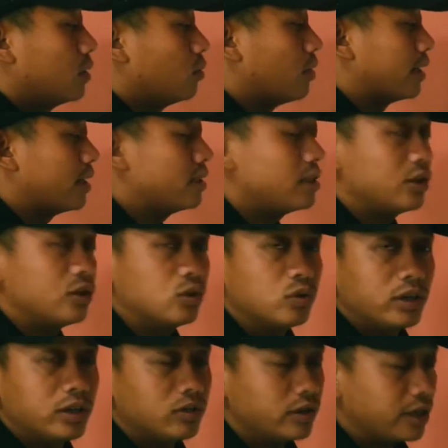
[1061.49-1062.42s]
What is the
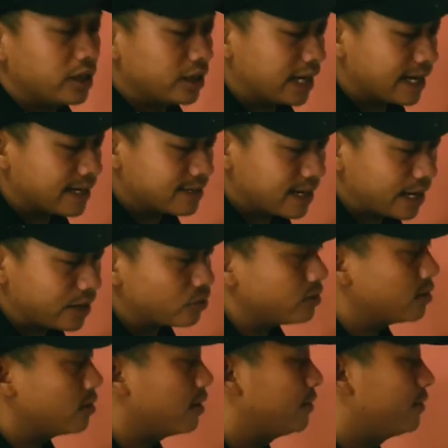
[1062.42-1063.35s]
unit SI
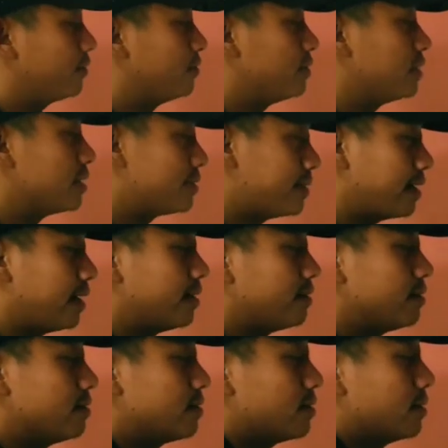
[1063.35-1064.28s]
unit of
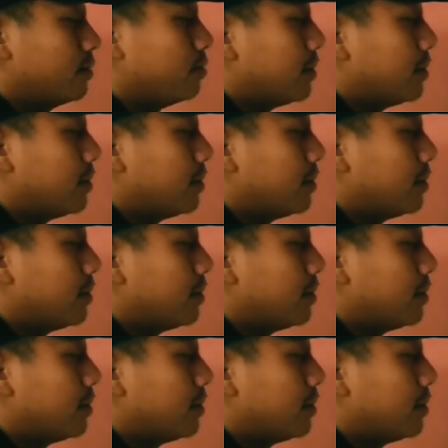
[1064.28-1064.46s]
distance?